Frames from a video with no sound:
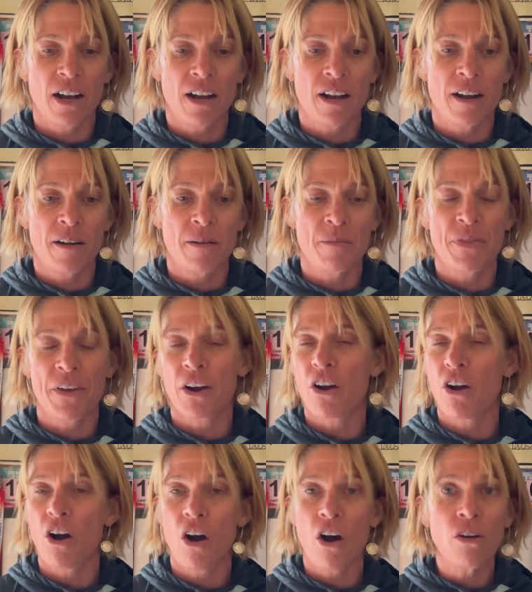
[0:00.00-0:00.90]

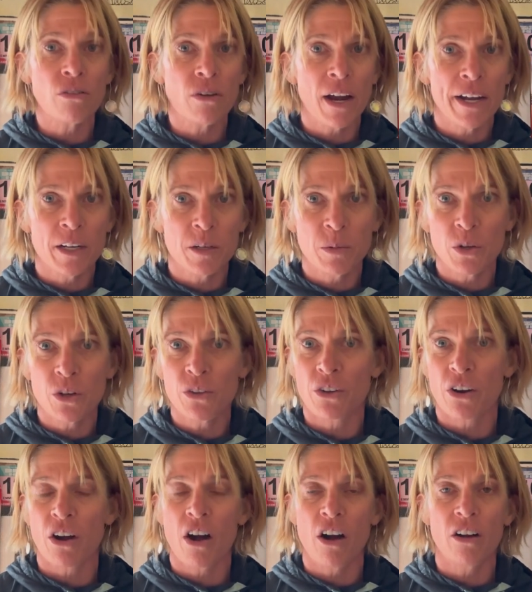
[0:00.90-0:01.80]
They're all rideable.
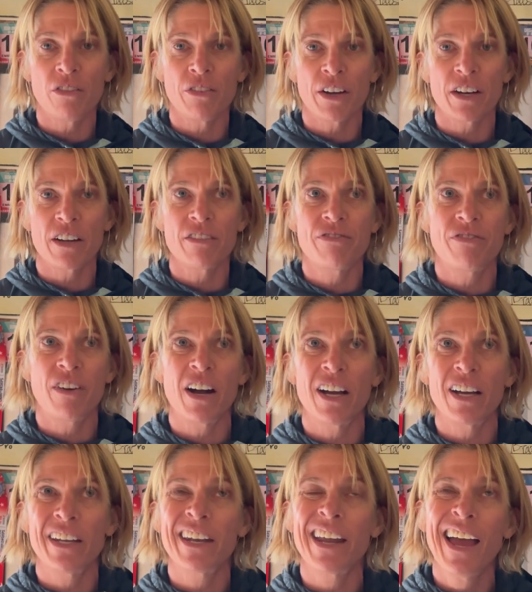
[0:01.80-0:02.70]
They're all very
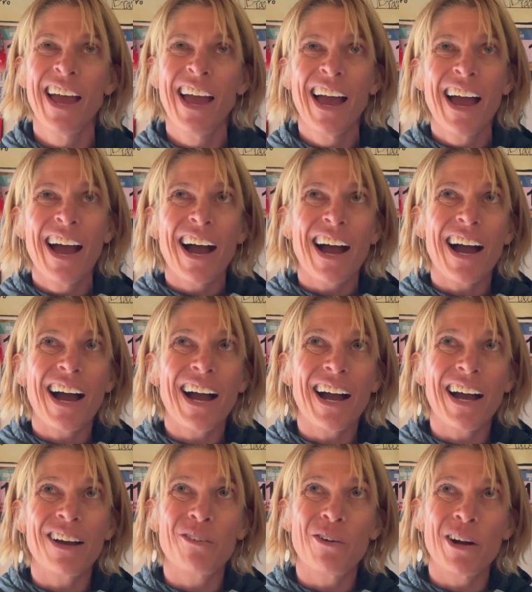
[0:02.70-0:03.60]
fun.
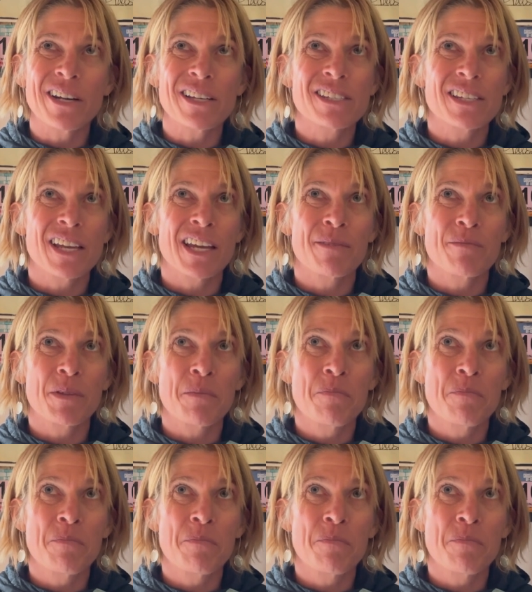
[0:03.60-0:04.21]
I want to say the